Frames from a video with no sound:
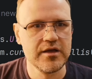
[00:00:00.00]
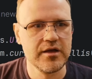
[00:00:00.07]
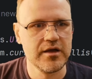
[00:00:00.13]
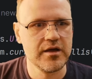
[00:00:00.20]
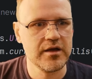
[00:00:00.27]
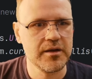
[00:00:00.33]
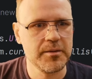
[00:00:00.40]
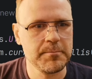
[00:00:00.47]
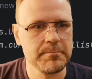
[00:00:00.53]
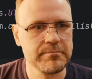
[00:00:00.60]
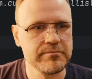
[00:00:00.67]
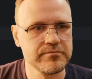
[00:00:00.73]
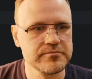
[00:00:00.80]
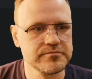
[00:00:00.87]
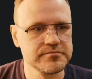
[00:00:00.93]
I'm
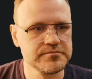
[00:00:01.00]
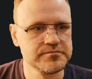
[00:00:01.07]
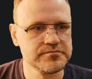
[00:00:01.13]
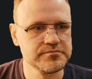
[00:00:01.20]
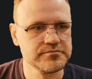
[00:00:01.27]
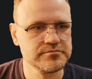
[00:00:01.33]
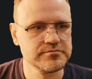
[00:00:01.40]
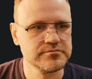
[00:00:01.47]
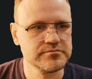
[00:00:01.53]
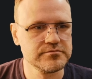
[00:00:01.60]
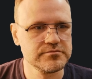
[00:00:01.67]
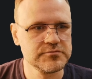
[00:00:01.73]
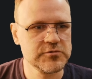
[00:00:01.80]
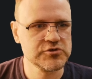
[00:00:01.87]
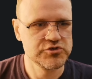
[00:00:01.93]

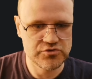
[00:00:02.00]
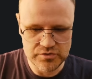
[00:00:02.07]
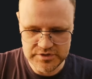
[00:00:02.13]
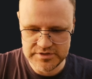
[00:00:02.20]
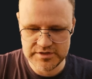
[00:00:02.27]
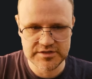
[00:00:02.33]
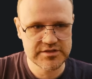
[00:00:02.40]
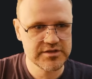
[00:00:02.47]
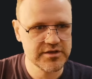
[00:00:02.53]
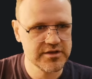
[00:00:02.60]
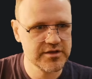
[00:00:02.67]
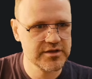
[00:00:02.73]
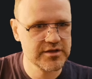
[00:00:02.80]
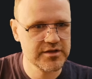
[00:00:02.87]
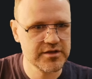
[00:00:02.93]
not sure that
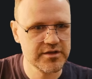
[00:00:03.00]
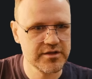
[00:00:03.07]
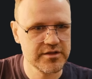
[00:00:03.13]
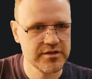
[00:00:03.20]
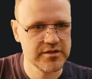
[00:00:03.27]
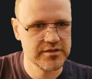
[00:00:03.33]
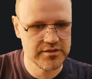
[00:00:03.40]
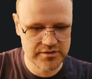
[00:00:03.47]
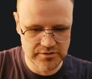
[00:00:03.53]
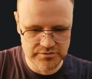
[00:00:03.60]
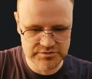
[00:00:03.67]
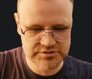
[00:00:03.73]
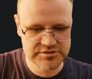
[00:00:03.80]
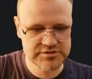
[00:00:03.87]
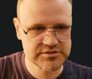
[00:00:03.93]

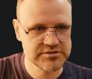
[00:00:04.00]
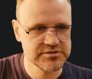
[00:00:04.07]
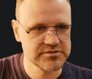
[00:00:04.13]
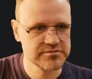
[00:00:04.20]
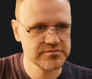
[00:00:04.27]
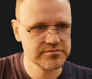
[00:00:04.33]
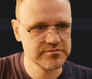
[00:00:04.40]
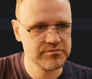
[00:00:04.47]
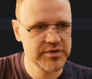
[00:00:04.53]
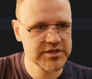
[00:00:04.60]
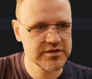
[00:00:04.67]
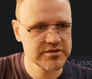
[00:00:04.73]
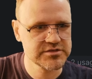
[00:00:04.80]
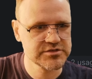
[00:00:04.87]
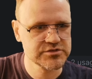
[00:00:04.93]
those
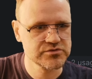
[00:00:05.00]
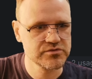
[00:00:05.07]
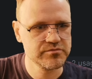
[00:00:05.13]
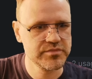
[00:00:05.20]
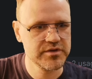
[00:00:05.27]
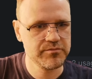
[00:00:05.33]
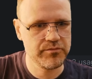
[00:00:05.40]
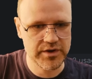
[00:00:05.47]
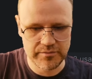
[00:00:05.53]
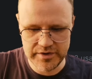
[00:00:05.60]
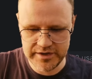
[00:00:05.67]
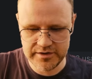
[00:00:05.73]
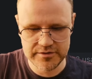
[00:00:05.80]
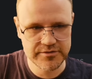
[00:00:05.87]
methods should be public.